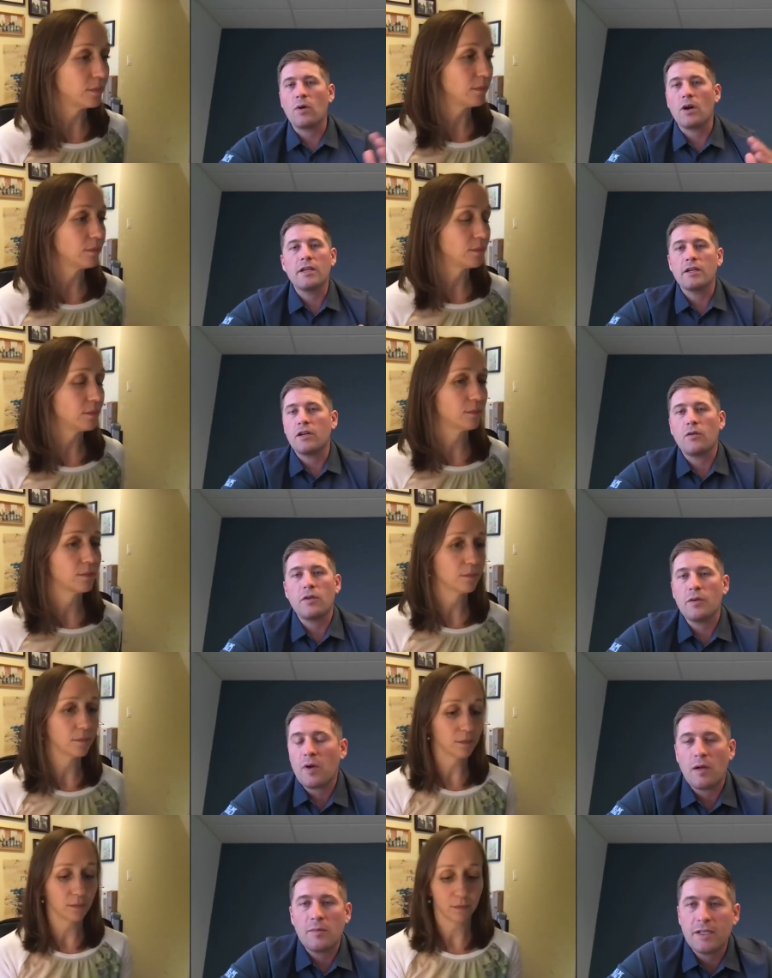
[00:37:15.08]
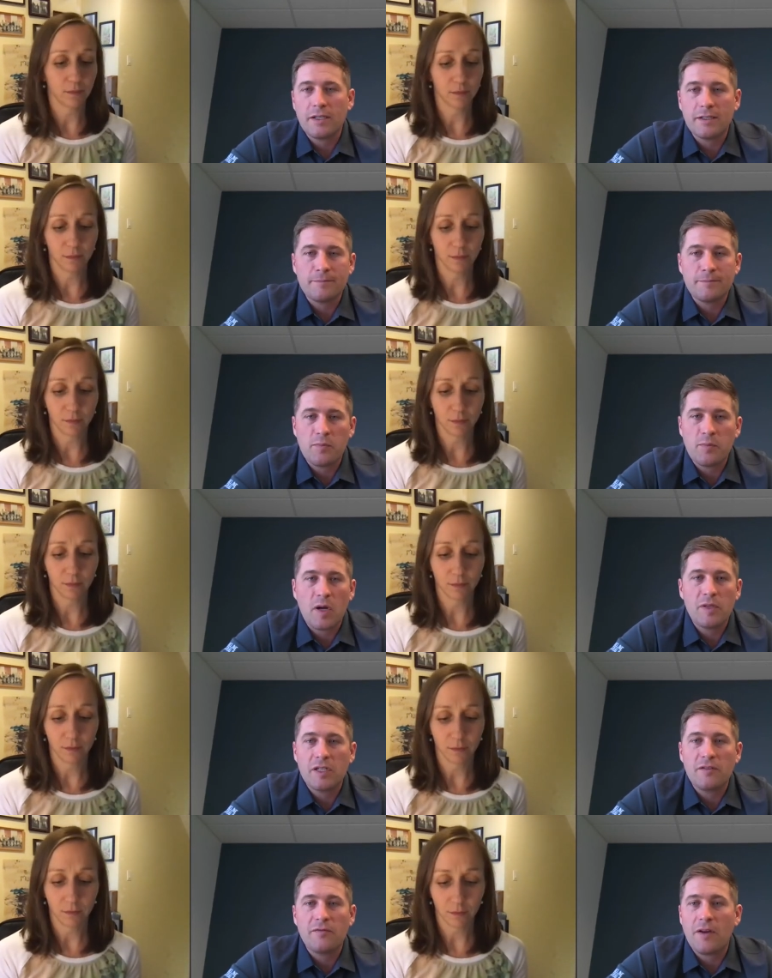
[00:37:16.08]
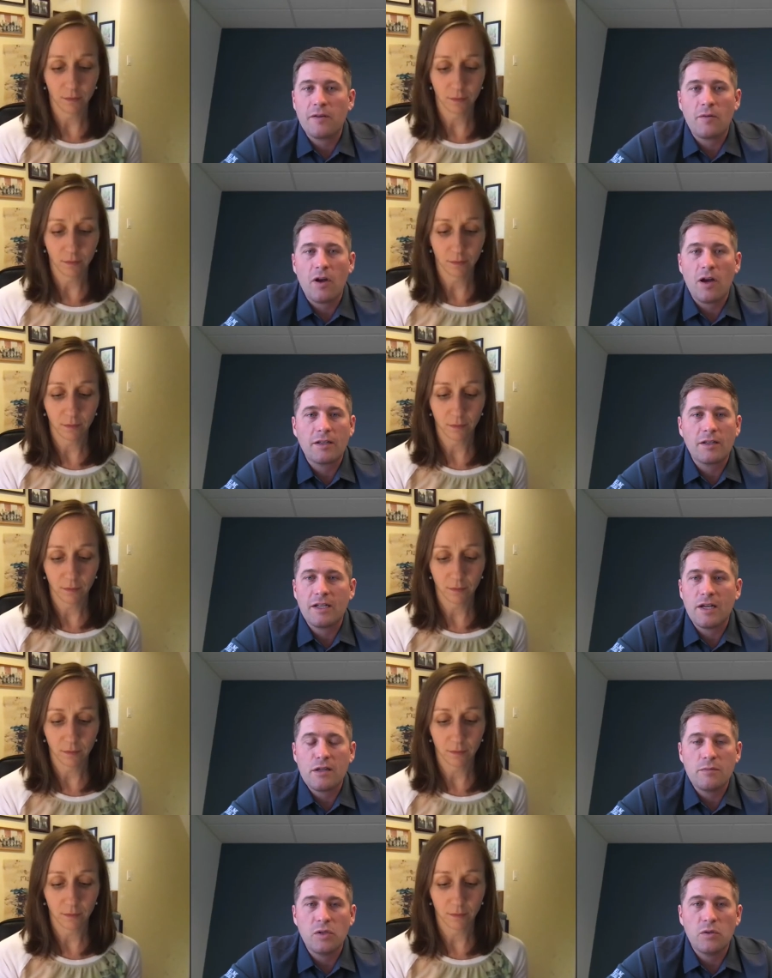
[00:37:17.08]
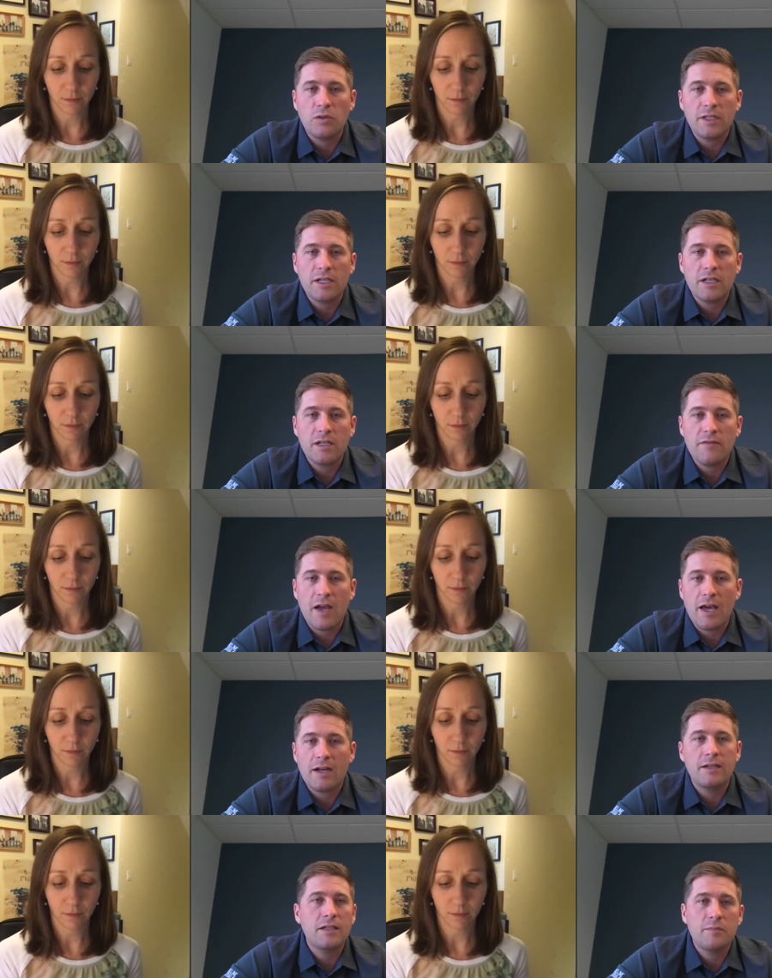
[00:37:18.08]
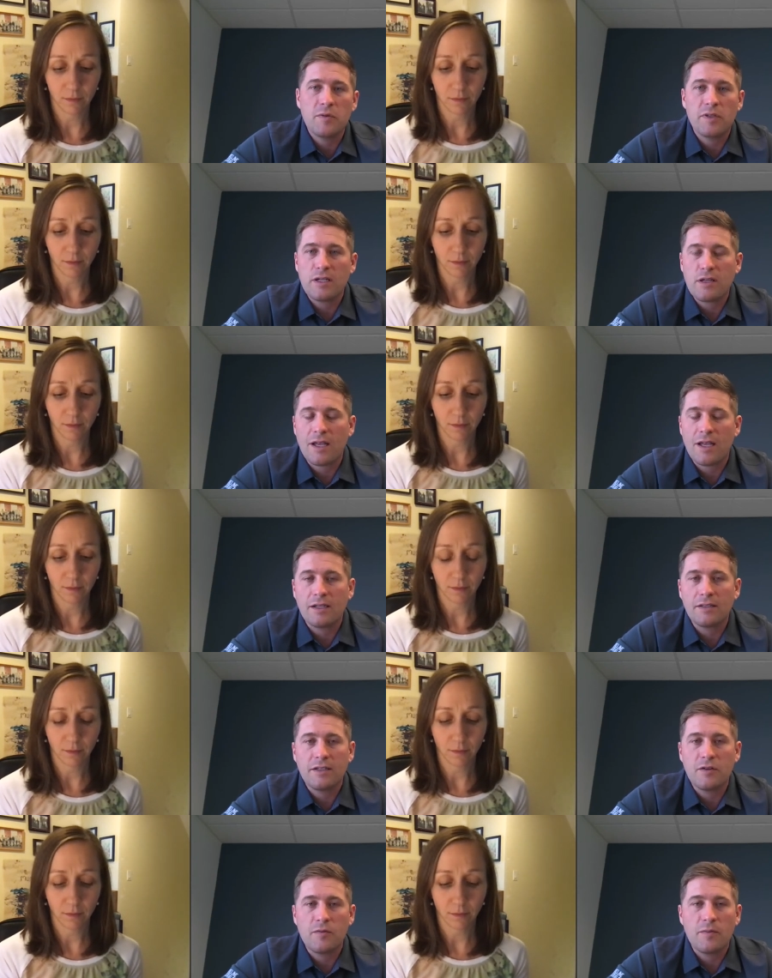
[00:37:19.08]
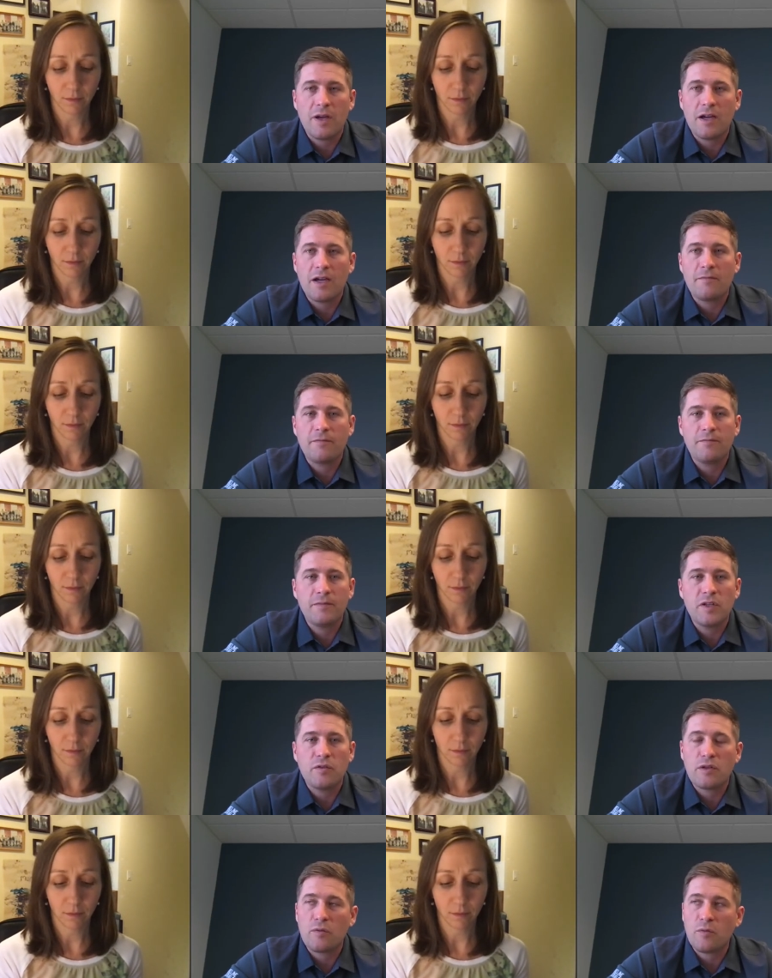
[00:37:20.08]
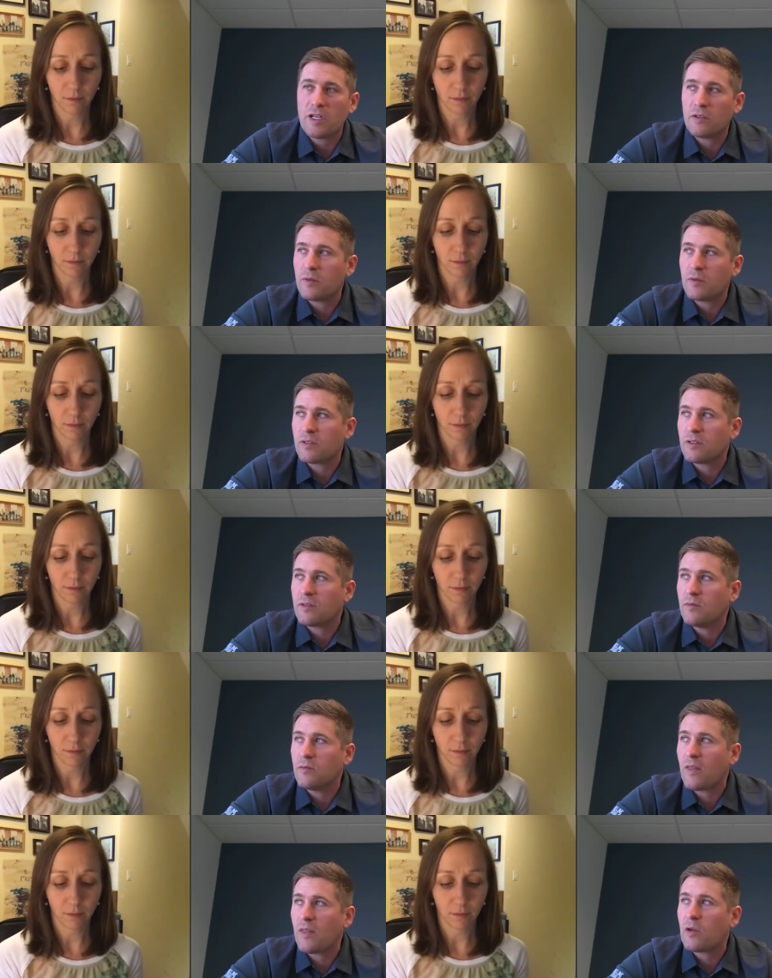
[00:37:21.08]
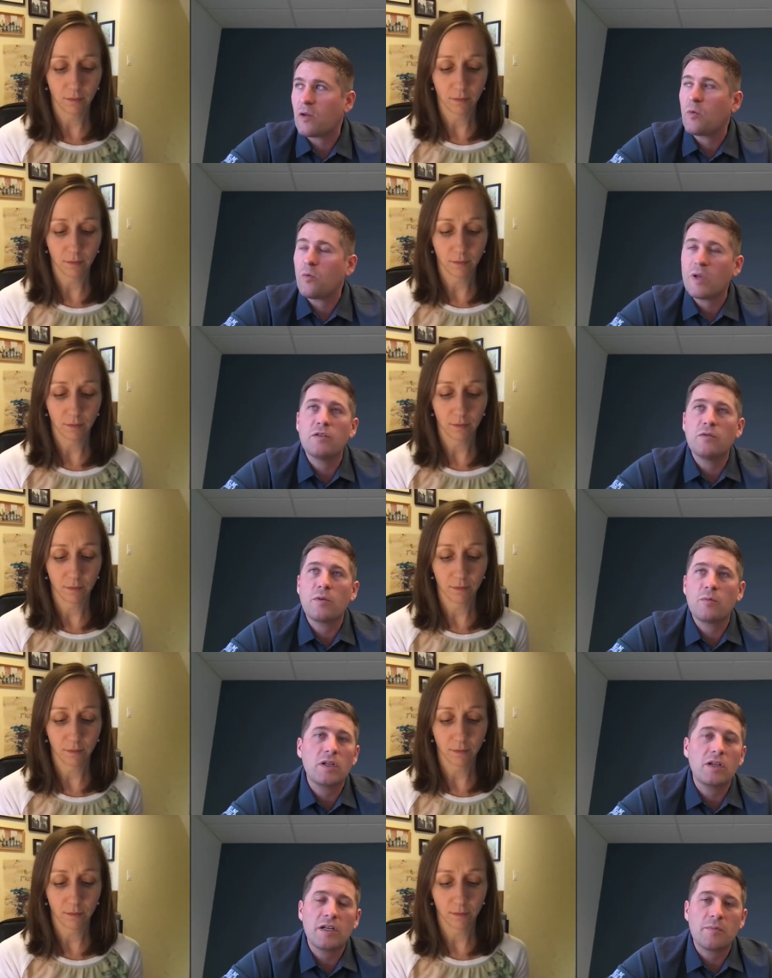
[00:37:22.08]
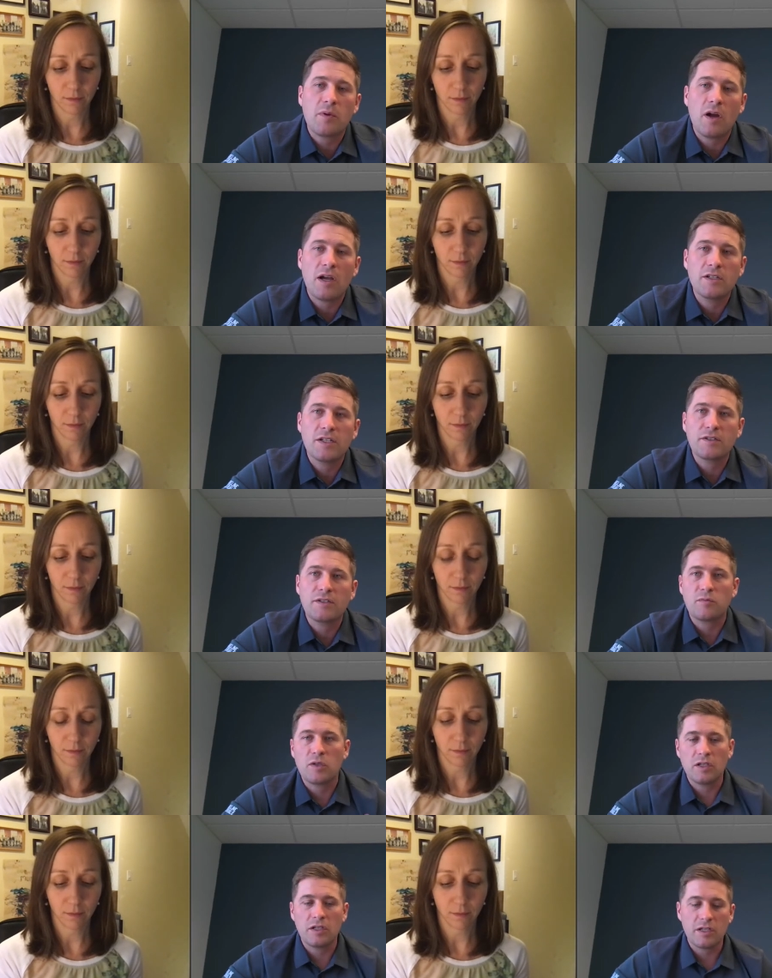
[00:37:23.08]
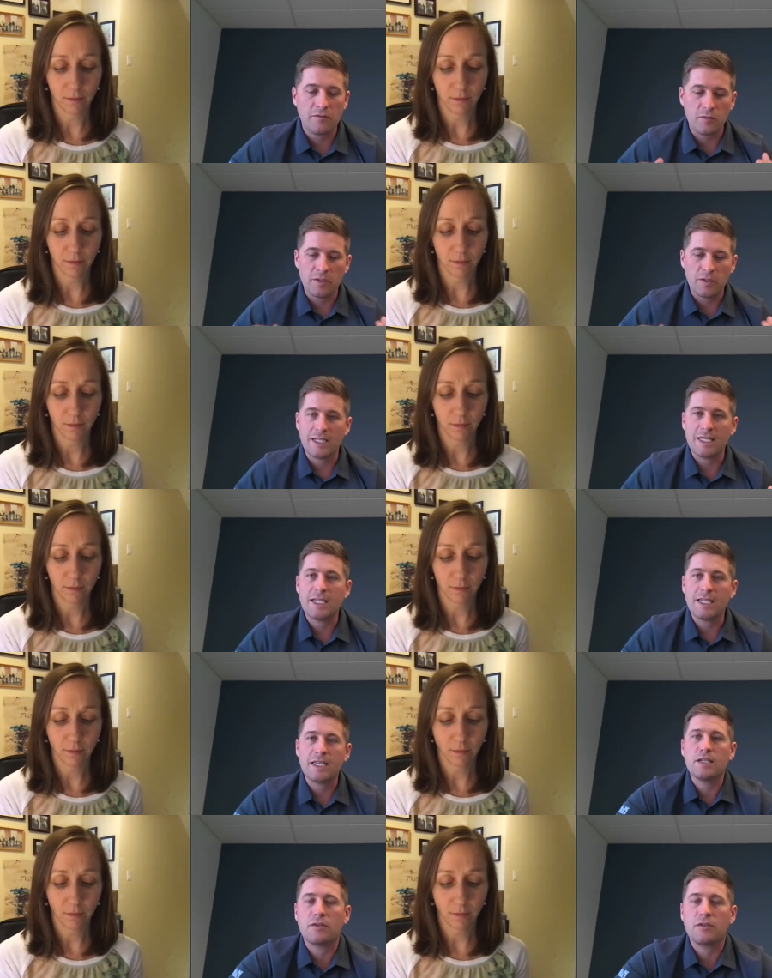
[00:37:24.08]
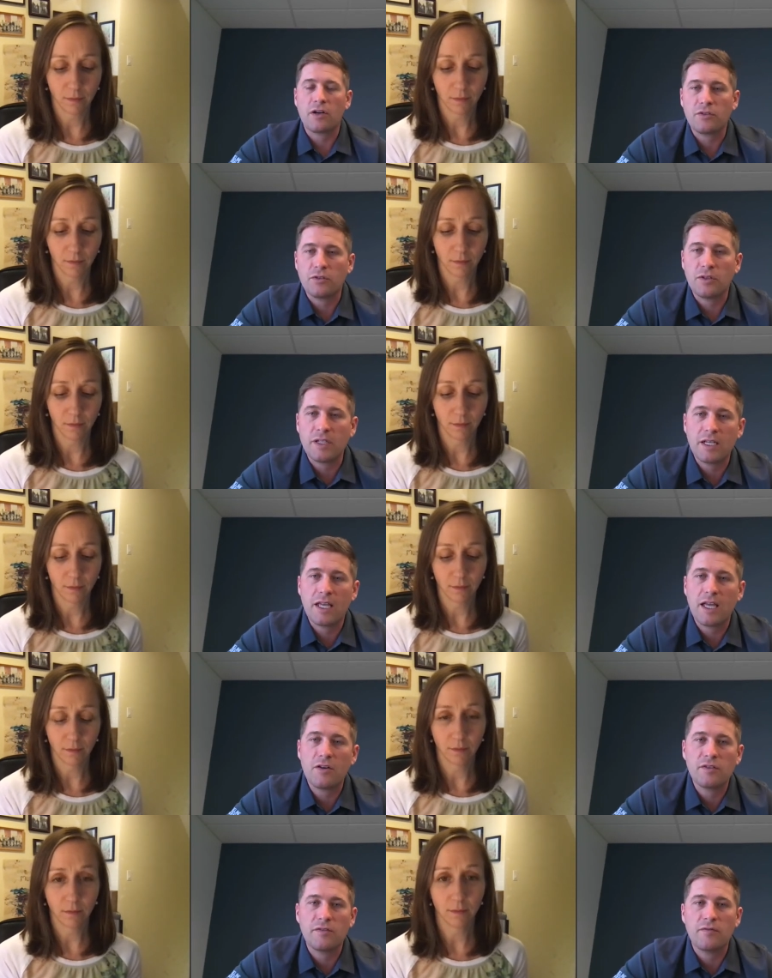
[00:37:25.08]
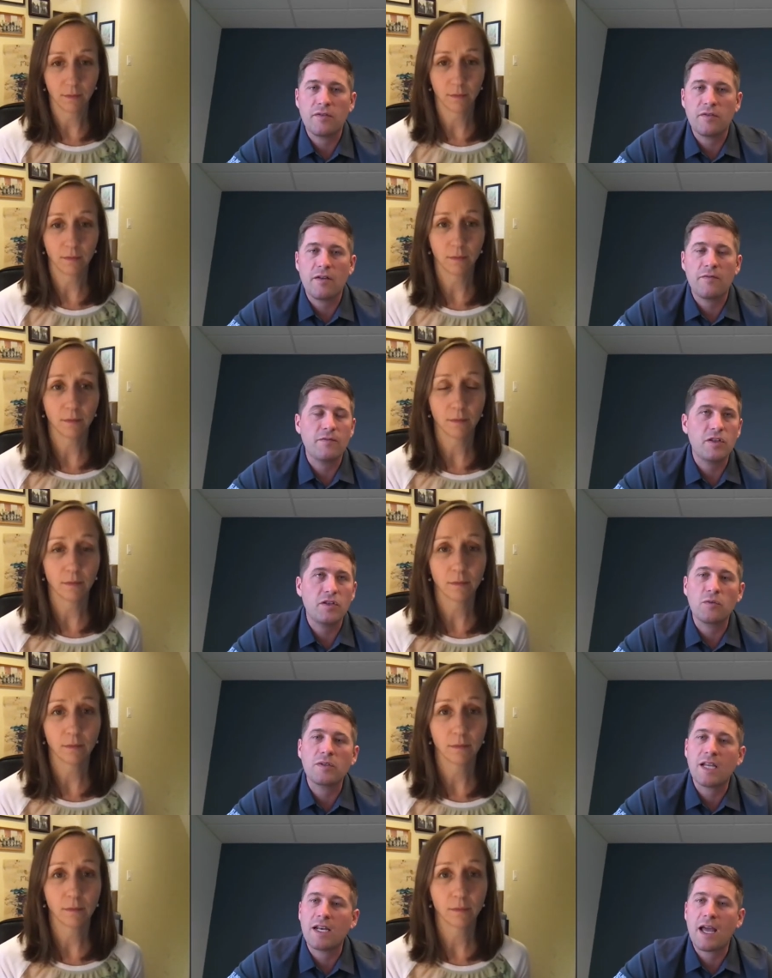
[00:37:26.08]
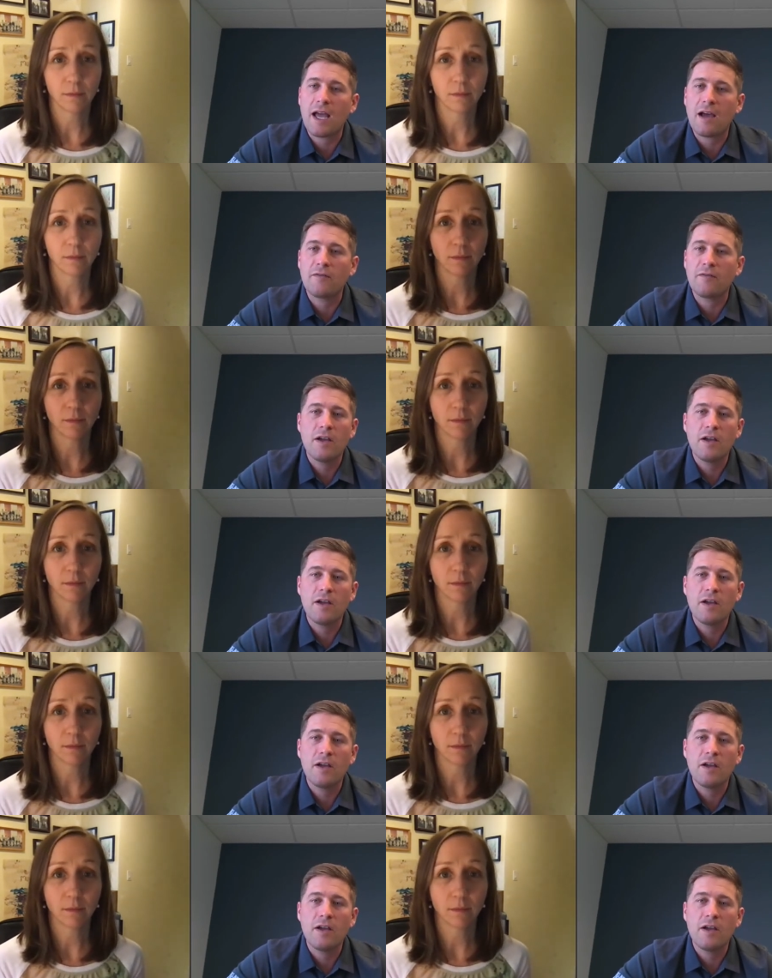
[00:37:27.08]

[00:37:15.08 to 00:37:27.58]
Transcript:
Speaker 1: where you go, you're probably gonna you're probably gonna find a rock that has some gold in it, Nevada, and it can be really exciting. You know, uh, you know. So when you I think what we do when we're looking at projects is we're looking for really key structural indicators of, of you don't tend to have